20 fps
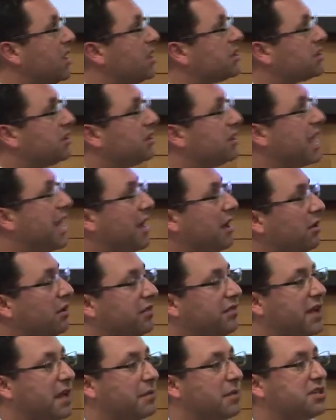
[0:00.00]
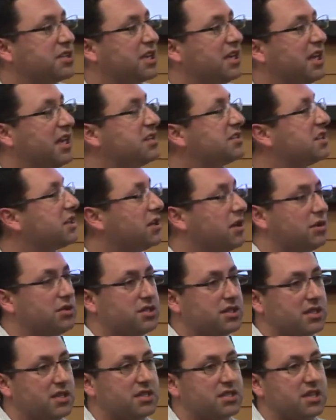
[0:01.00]
So now families can easily go
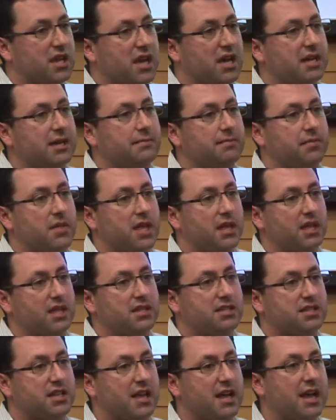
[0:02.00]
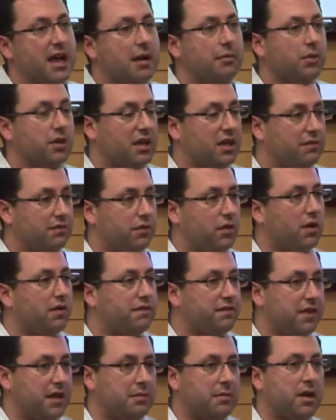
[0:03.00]
to the site. They can say, I'm looking for a
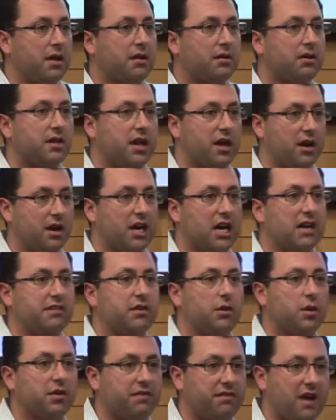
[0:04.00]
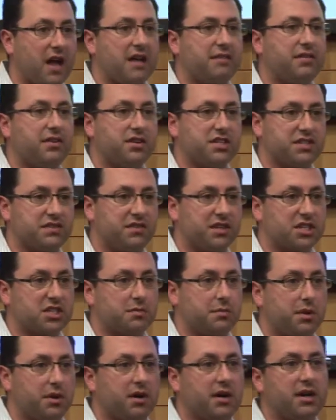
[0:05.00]
female caregiver with five years of
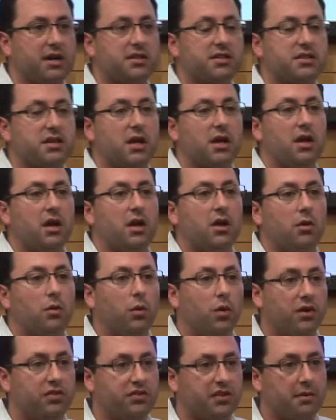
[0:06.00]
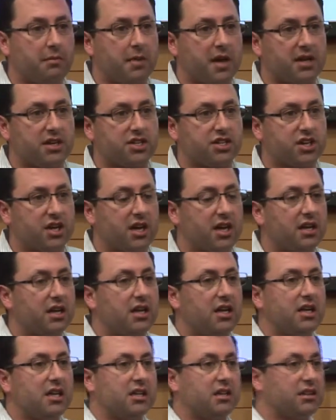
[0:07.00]
experience with dementia,
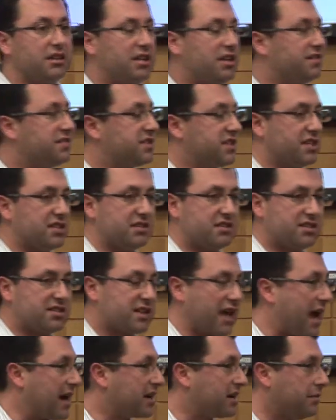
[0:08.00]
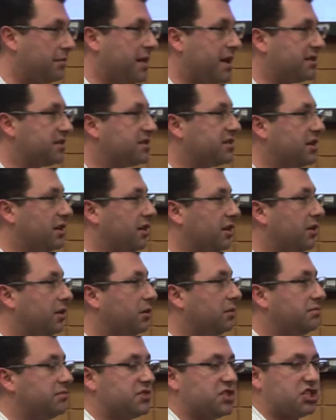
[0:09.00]
lives in
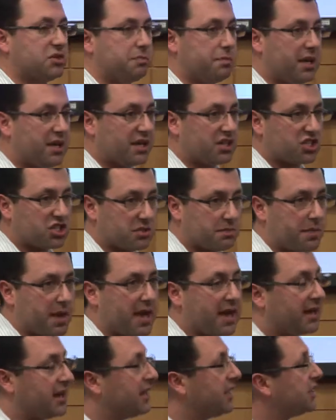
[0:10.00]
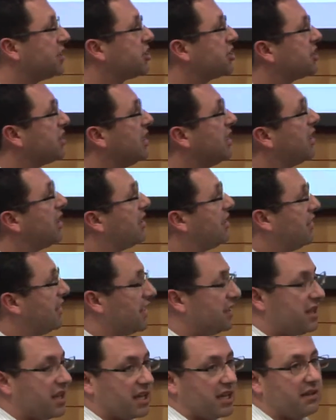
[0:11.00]
Sacramento, speaks Spanish.
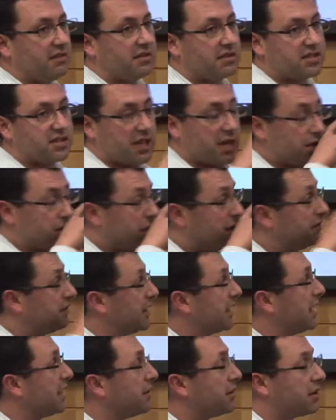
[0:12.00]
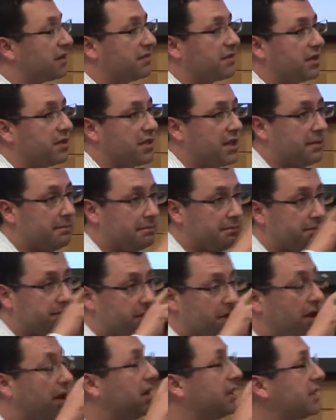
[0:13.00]
Then they can schedule a video interview them
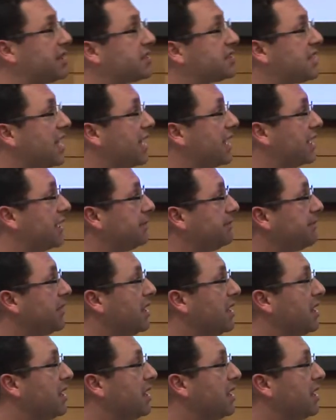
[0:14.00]
on the site.